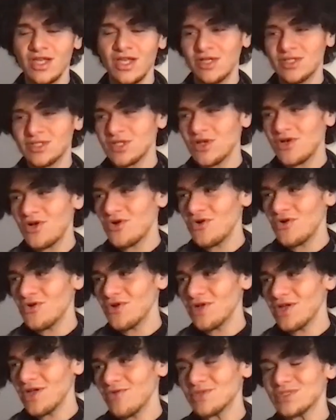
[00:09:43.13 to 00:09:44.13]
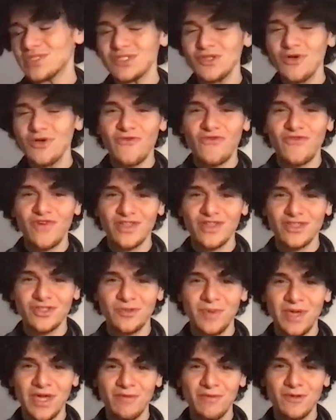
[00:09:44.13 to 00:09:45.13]
So it was so fun to
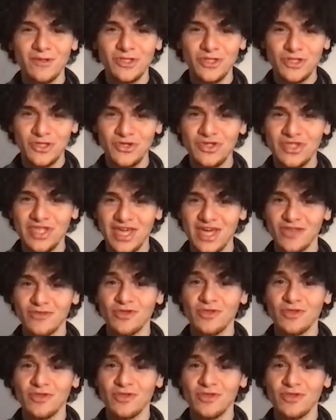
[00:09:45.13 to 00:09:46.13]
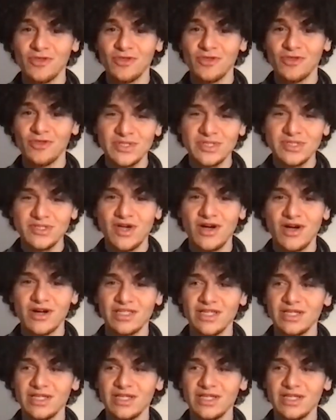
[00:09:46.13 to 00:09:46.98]
be able to do that with my first song, and